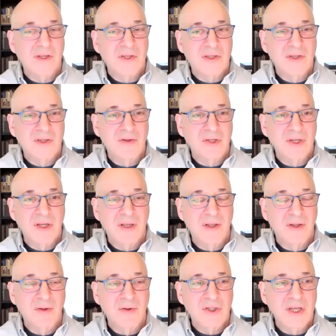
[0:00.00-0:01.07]
just using
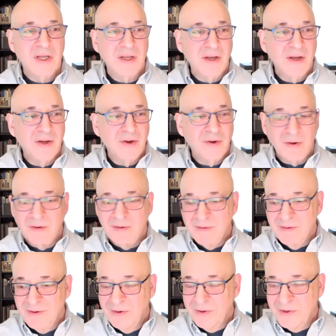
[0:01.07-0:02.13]
using your
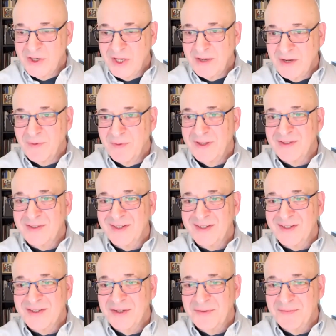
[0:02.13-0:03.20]
your second brain
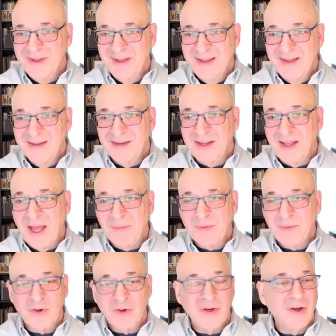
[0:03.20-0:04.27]
system to
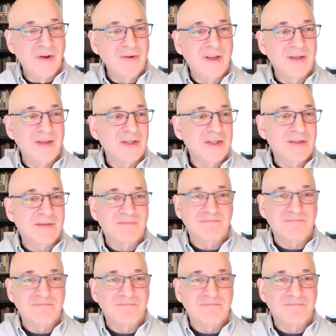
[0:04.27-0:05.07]
capture a note and just